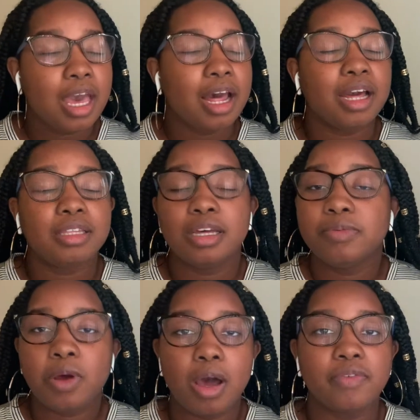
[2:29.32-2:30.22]
I love
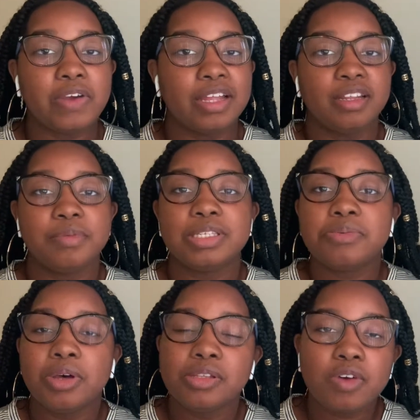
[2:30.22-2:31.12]
coffee. I love the
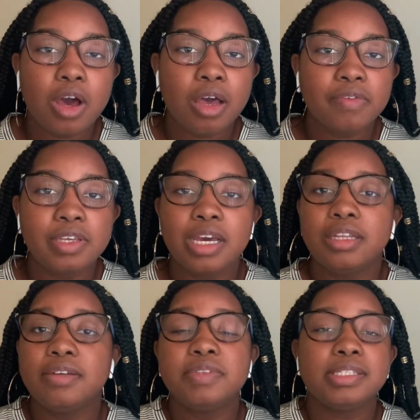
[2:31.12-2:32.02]
smell of coffee. I
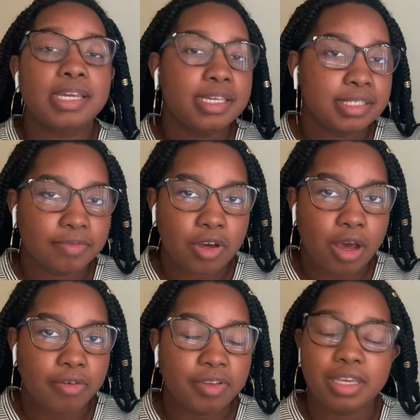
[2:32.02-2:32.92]
love the taste of
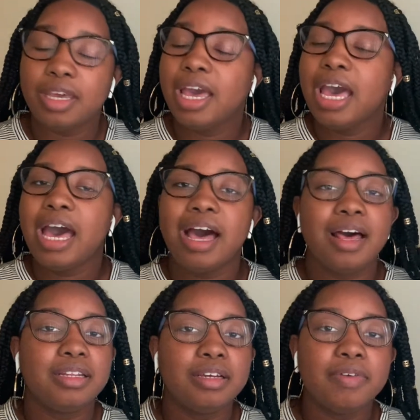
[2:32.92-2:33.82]
coffee.
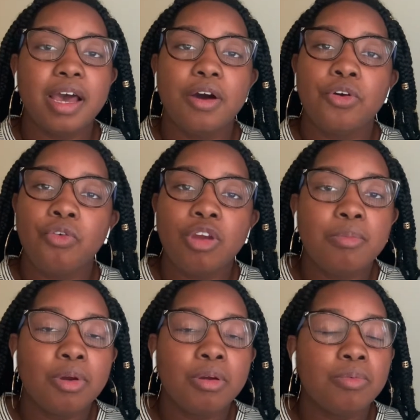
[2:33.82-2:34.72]
I love how
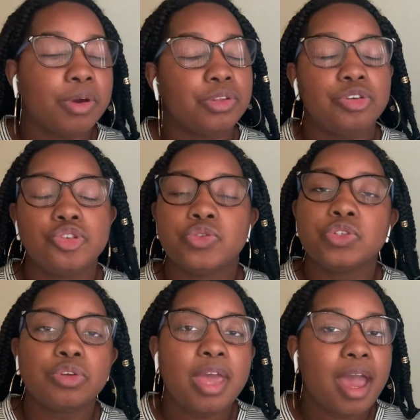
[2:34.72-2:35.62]
creamer, whether you
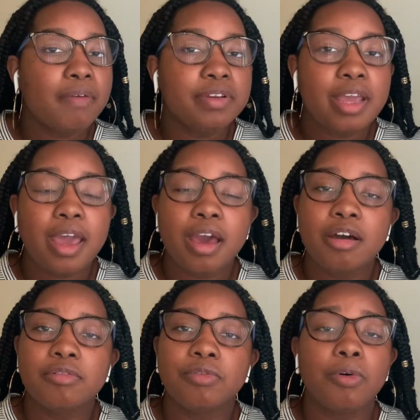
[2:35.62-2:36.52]
use half and
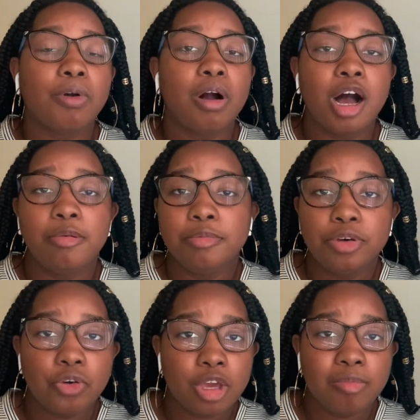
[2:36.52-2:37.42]
half or almond
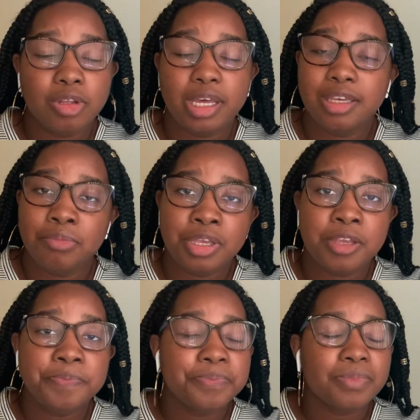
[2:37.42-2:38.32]
milk creamer like
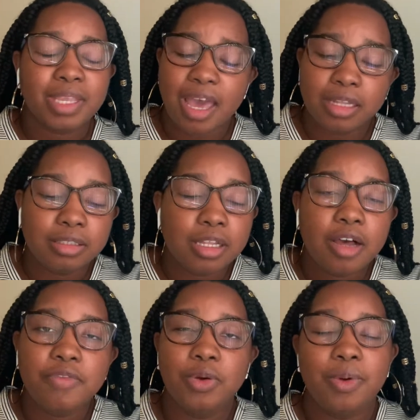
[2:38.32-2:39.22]
me, I
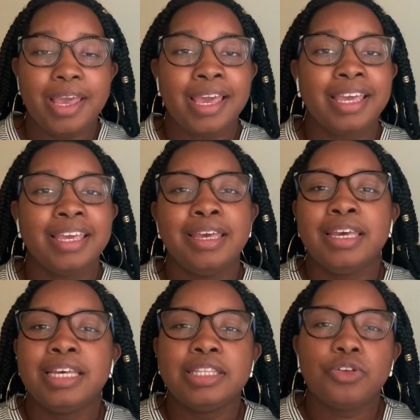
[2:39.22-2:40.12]
love the way
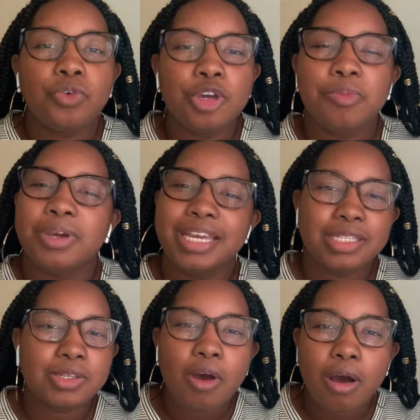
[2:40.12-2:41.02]
the creamer
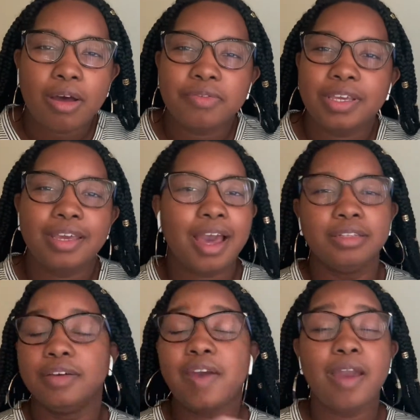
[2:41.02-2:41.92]
hits coffee. I
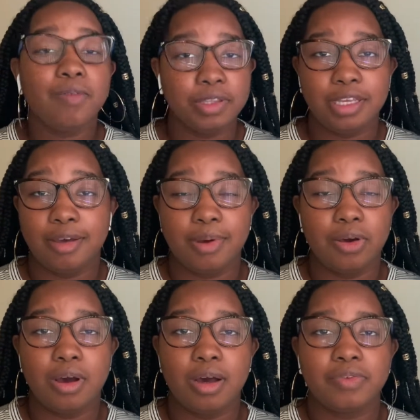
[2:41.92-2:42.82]
love everything about
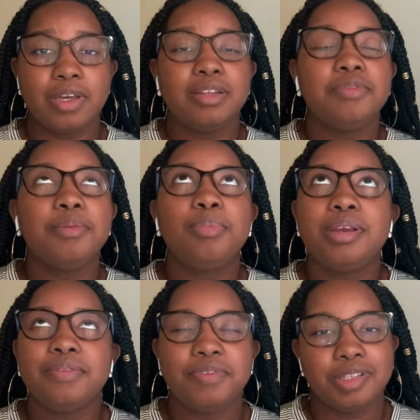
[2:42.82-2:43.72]
coffee. I love the
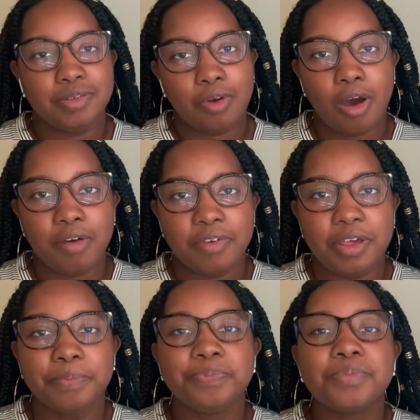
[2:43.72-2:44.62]
benefits of coffee.